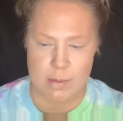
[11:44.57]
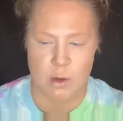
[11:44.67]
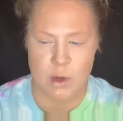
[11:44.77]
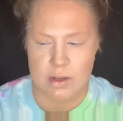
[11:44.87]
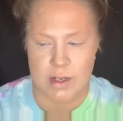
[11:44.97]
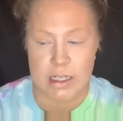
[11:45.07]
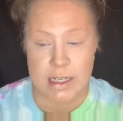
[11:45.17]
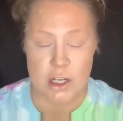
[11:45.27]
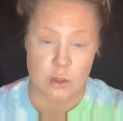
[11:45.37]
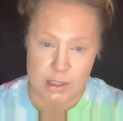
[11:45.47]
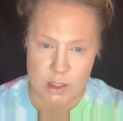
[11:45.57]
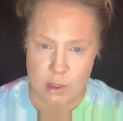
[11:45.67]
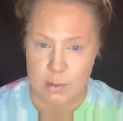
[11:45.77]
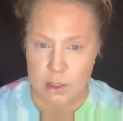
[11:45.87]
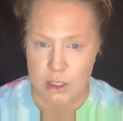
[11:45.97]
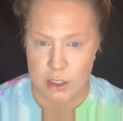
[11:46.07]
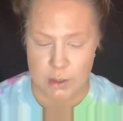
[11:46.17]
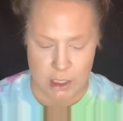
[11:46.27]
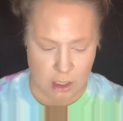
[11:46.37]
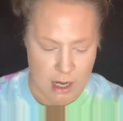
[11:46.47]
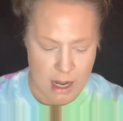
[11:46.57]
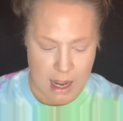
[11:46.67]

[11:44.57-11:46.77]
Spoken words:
I wear it very natural, and that's what I'm going to do here.